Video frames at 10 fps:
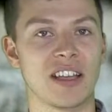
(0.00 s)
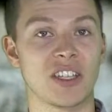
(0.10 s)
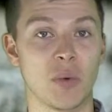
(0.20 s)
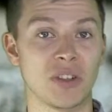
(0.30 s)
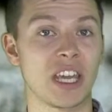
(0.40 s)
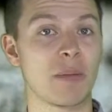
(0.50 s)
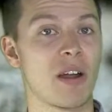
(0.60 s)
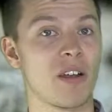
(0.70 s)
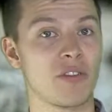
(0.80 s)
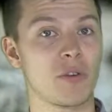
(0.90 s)
So one to keep an
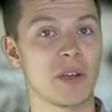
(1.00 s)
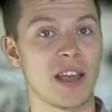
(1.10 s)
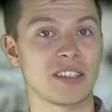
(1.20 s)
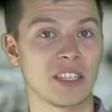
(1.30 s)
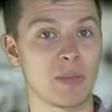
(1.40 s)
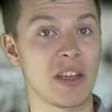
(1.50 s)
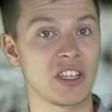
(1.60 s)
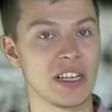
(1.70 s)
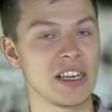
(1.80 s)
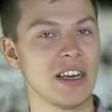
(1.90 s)
eye on the forecast,
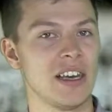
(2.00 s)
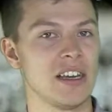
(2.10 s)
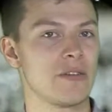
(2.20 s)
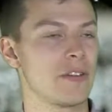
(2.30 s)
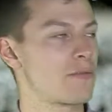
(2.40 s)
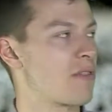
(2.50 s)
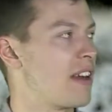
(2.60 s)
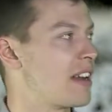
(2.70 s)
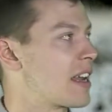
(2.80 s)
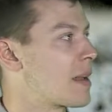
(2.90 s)
especially for
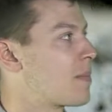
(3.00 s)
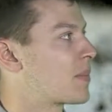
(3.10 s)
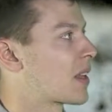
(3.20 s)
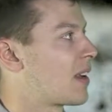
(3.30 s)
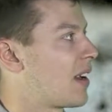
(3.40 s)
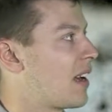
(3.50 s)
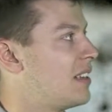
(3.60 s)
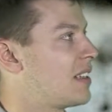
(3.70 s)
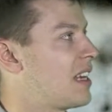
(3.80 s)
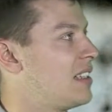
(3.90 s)
Friday
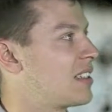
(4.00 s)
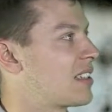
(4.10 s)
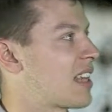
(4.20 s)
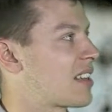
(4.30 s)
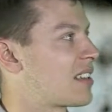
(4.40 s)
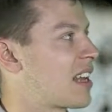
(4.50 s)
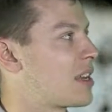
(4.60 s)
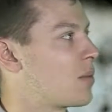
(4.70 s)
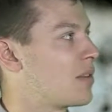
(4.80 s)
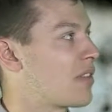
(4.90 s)
and into
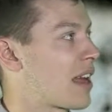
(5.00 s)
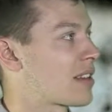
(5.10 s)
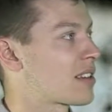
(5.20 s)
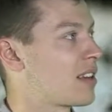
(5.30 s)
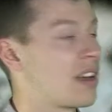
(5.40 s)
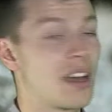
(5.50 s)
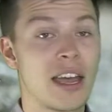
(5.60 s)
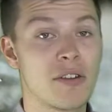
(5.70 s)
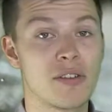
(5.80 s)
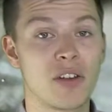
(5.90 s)
Saturday with that
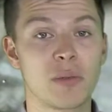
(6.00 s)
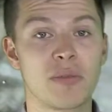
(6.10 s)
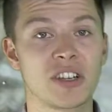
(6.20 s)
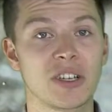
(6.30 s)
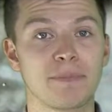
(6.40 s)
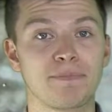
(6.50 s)
area of low pressure.